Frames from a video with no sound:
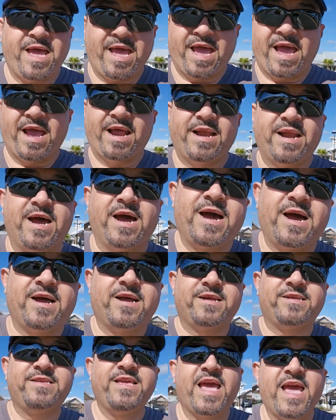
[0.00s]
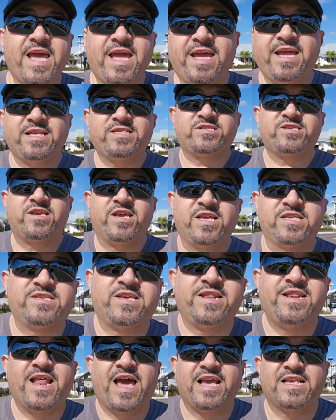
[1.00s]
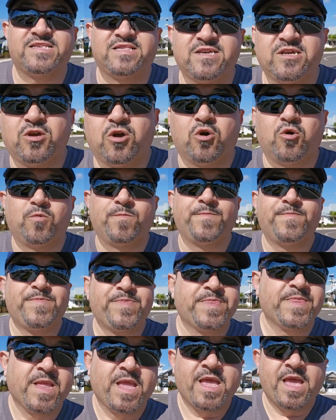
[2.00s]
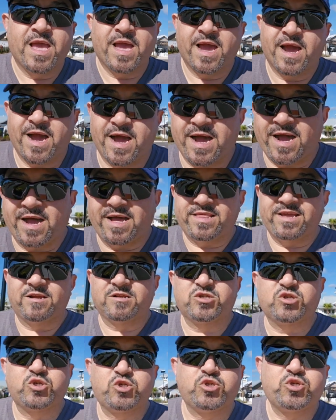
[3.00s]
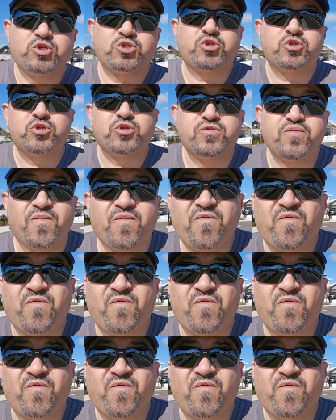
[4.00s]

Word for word: And yeah, it's a nice lagoon. There's